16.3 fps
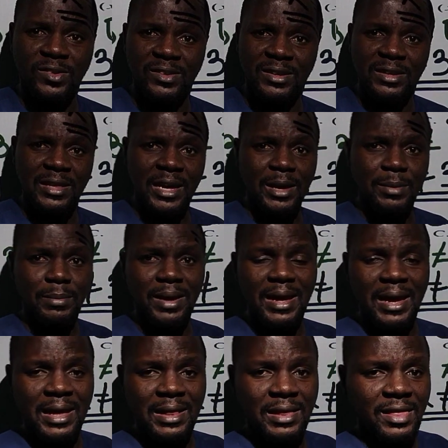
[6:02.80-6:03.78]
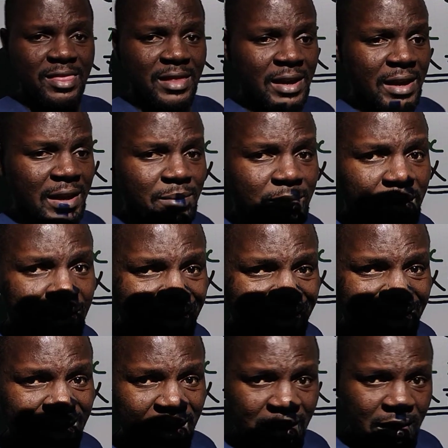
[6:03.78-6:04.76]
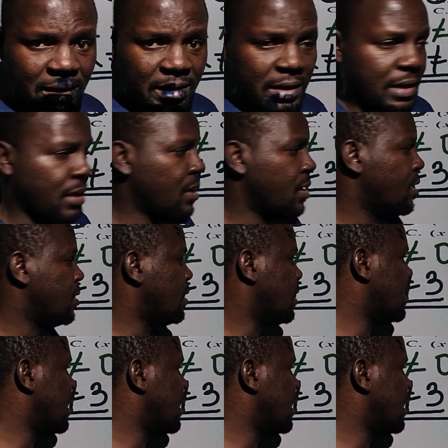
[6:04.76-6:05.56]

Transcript: see them anytime, any day. The